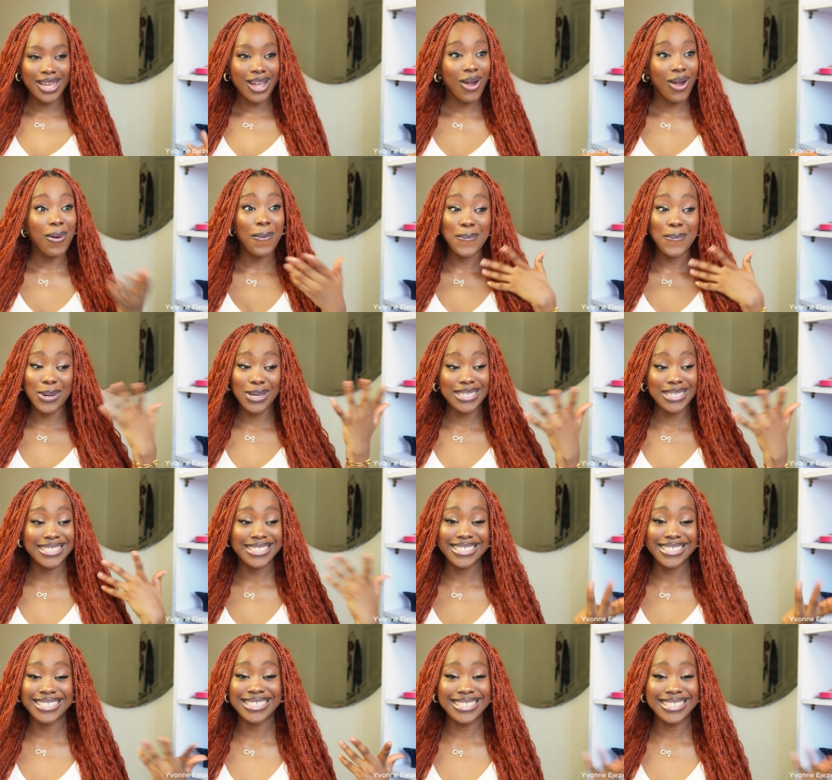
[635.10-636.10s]
Come
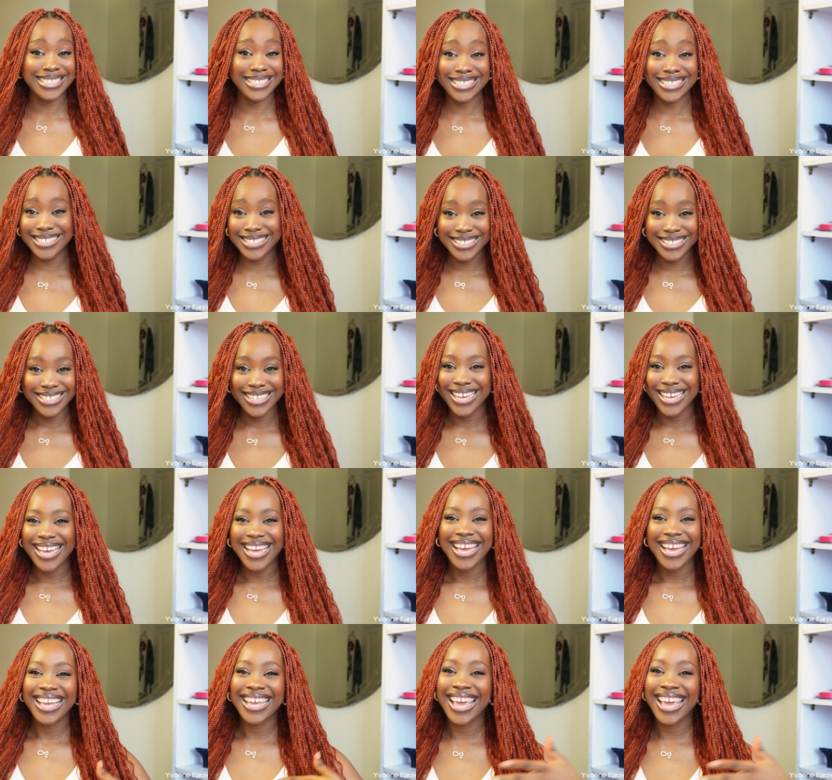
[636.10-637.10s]
on,
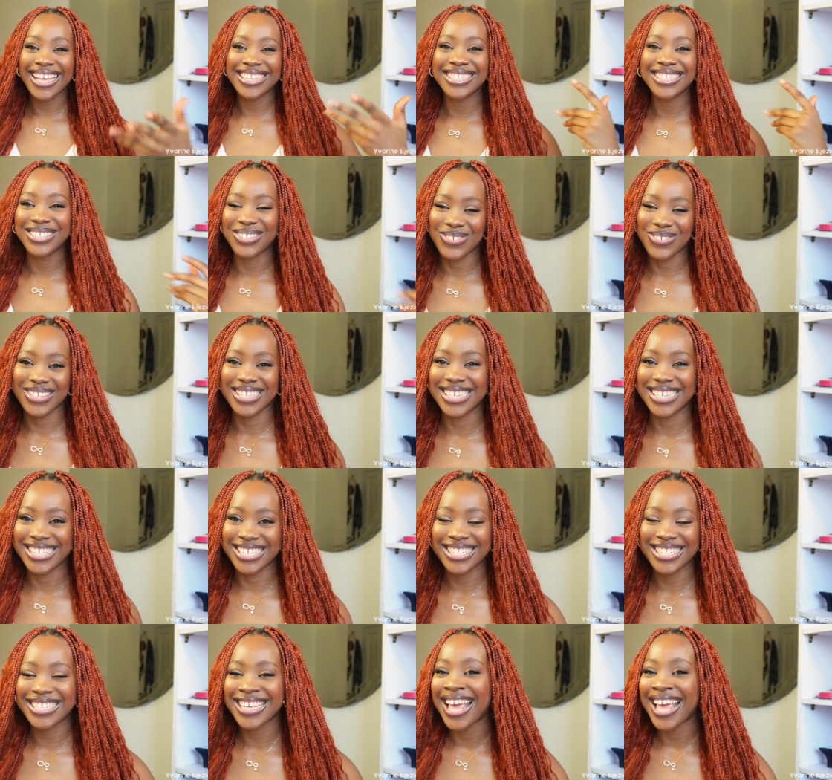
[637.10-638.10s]
get into
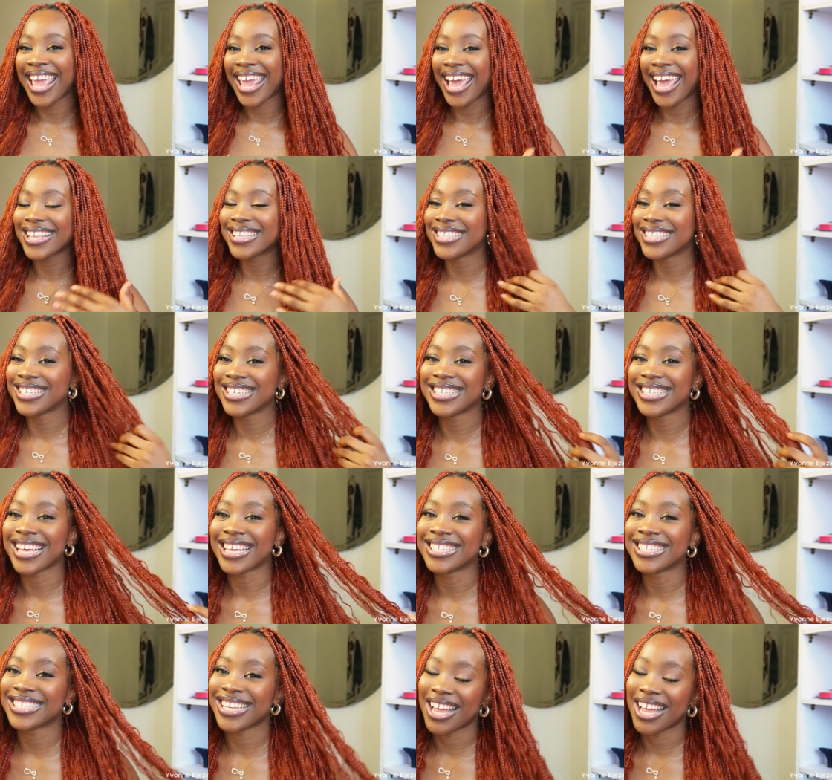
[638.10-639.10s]
this
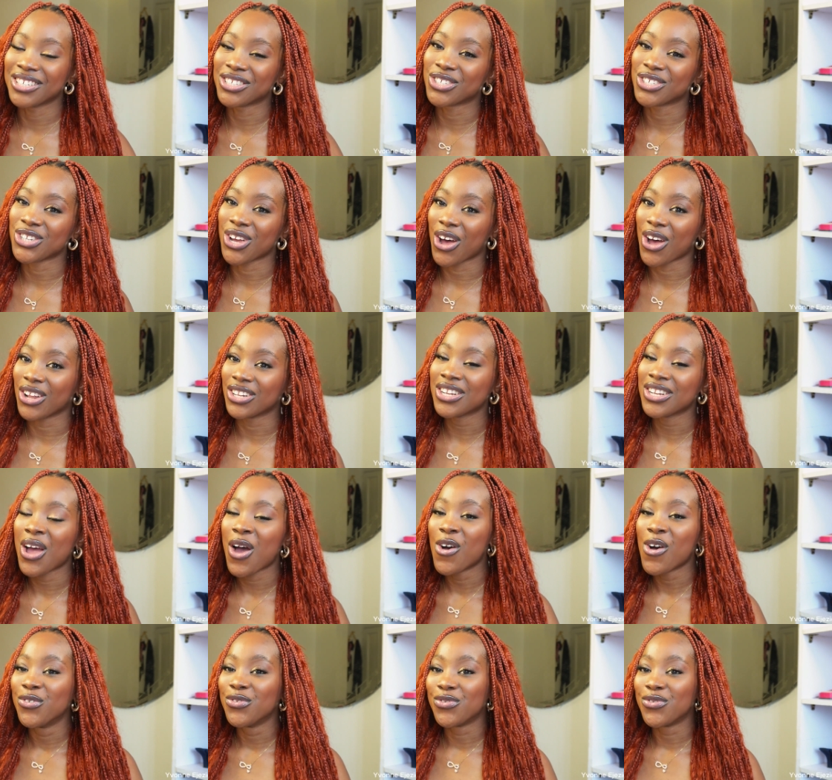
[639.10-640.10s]
extension
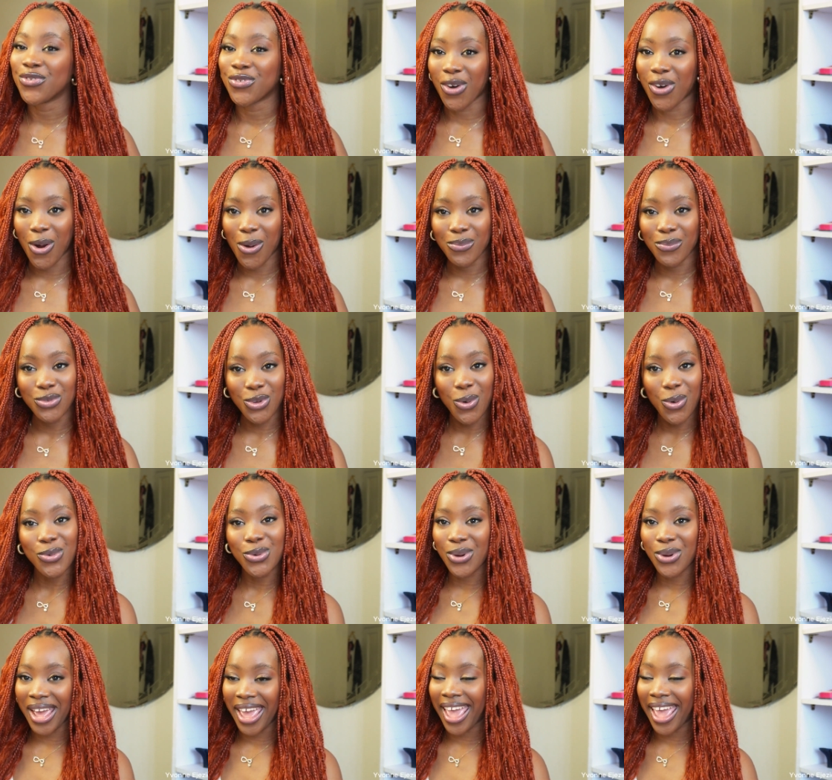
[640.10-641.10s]
from
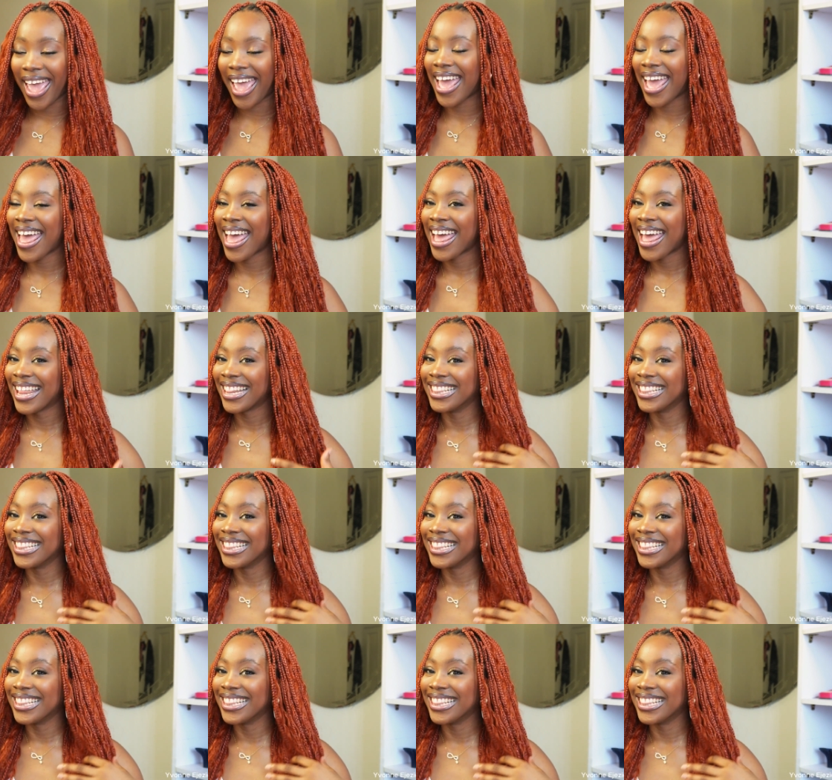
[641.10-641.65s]
Noble Hair.